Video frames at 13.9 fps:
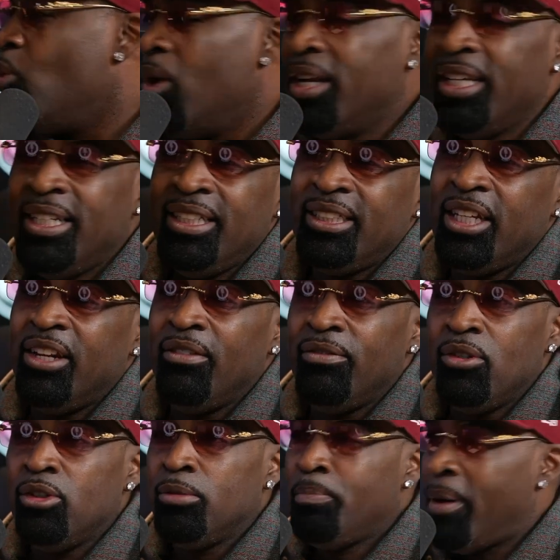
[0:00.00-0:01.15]
One of these
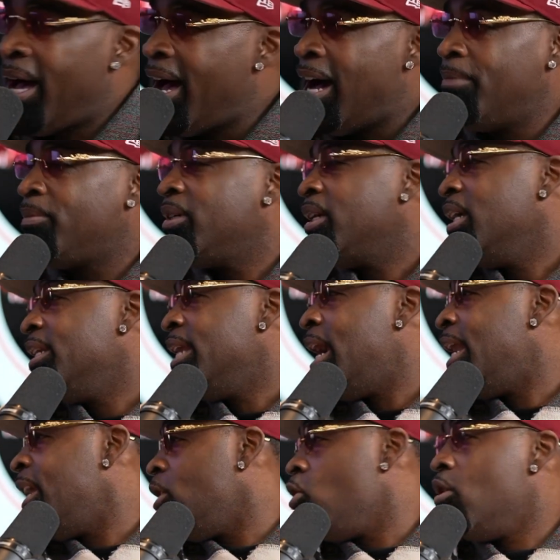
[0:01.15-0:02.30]
interviews popped. Now
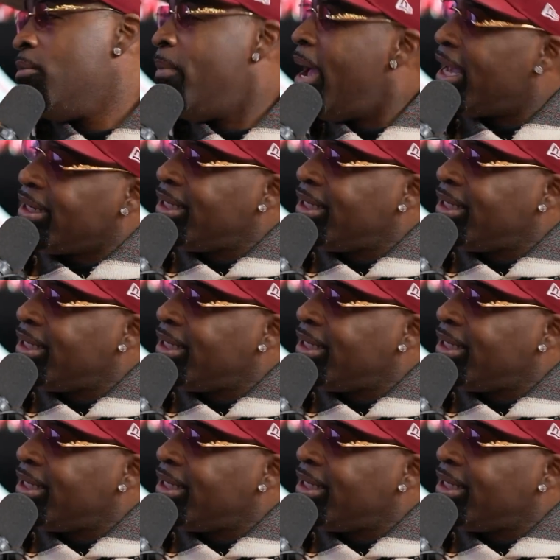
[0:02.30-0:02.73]
they going back